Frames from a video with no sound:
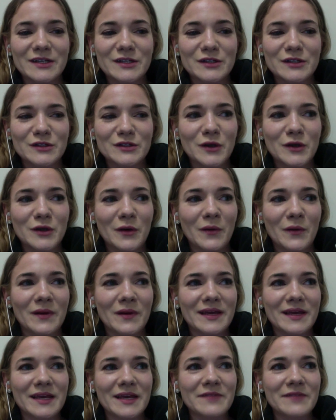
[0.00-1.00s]
So
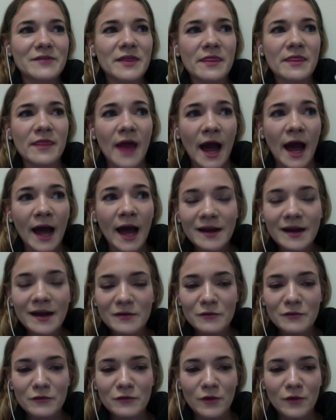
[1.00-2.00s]
even that
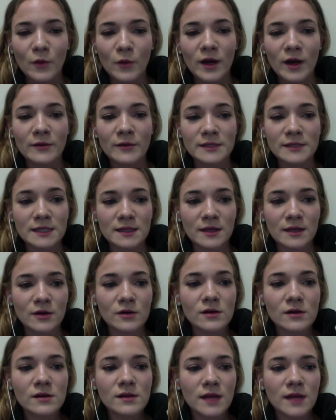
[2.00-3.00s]
from when I was
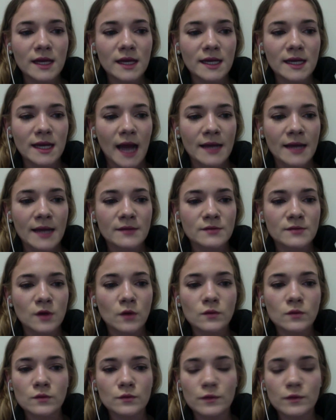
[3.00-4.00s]
little, like I
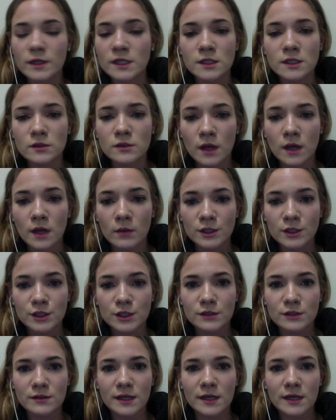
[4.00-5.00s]
don't really do that much
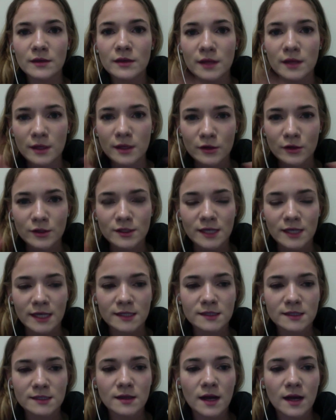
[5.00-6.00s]
like theater
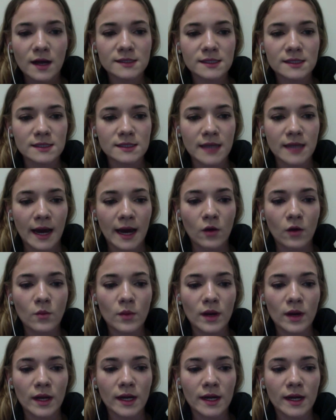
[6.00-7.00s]
dance classes now,
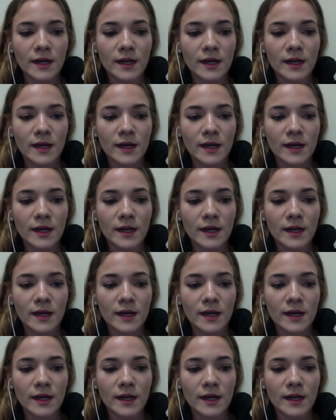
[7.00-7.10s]
but